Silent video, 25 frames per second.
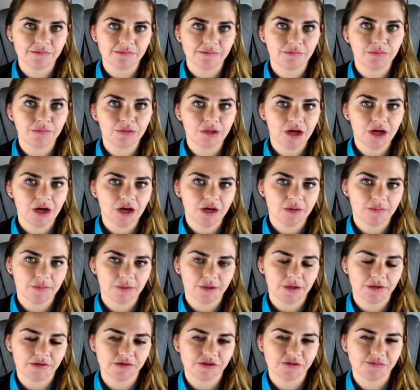blog
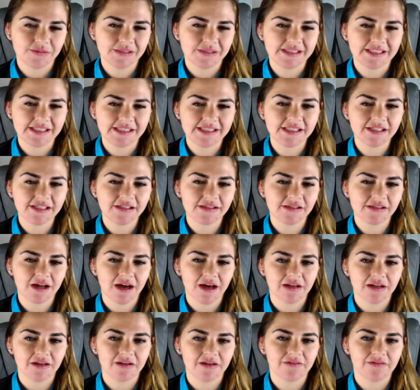post, because that's a
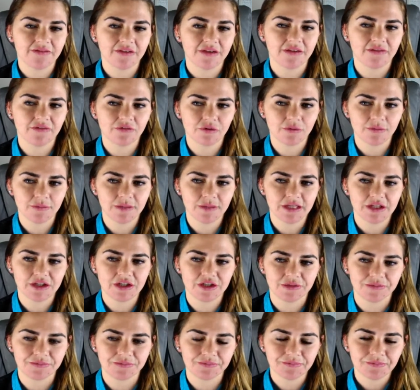lot of
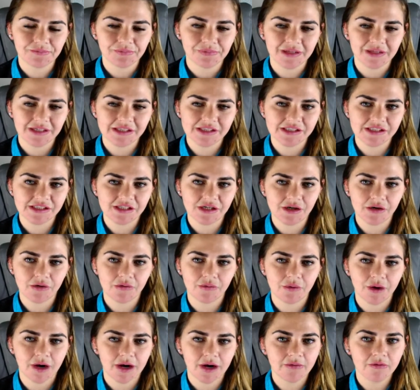information.
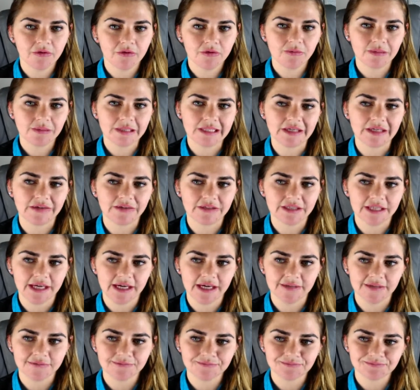So I will play with
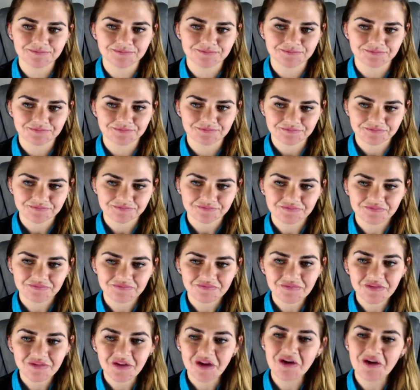that.
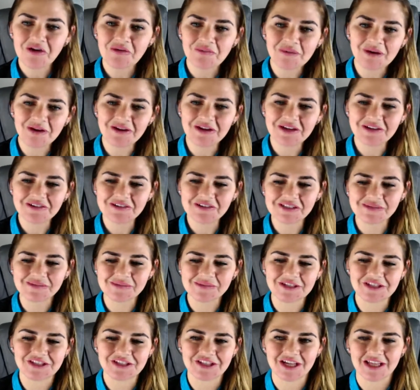Oh, Merry
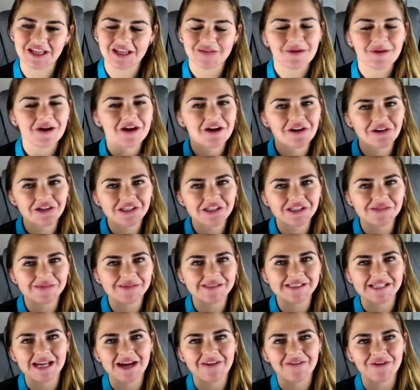Christmas, Shelly. Merry
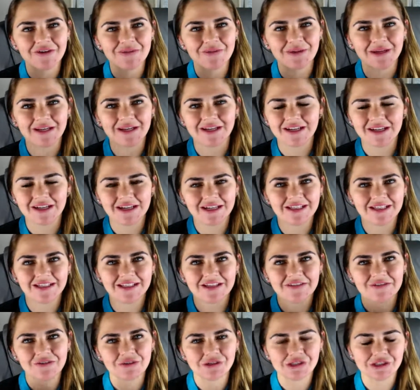Christmas, everybody. I
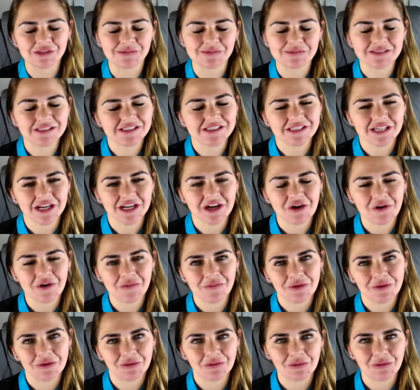love Christmas and I
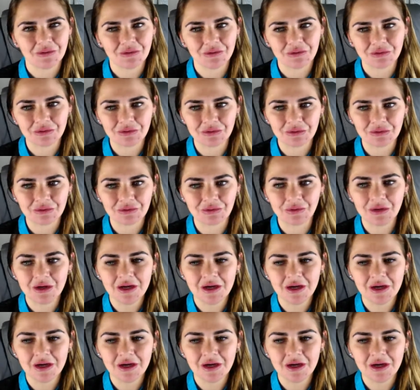hope you do too.